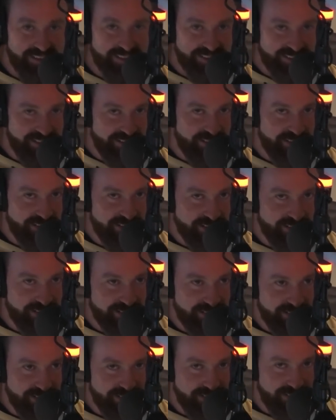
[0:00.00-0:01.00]
arms are
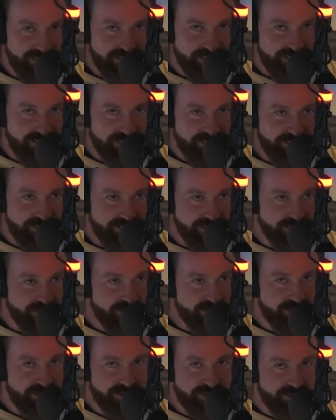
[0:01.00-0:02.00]
bigger than they've ever been. Your
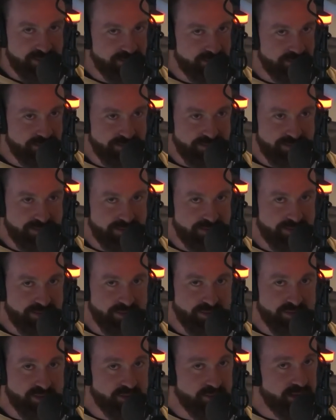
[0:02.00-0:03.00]
shoulders are
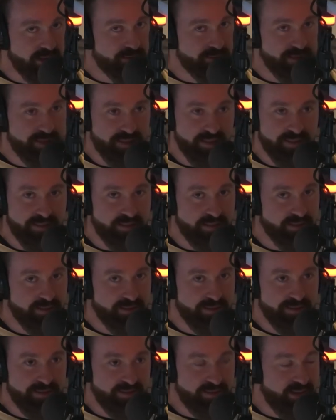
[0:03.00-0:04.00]
fantastic. Don't you your make me kiss
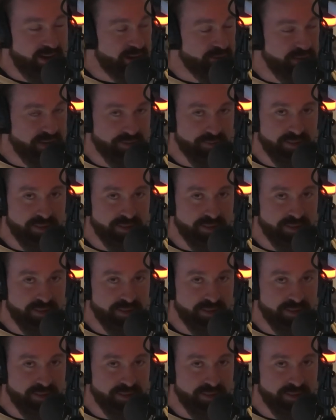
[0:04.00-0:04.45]
you. Do not make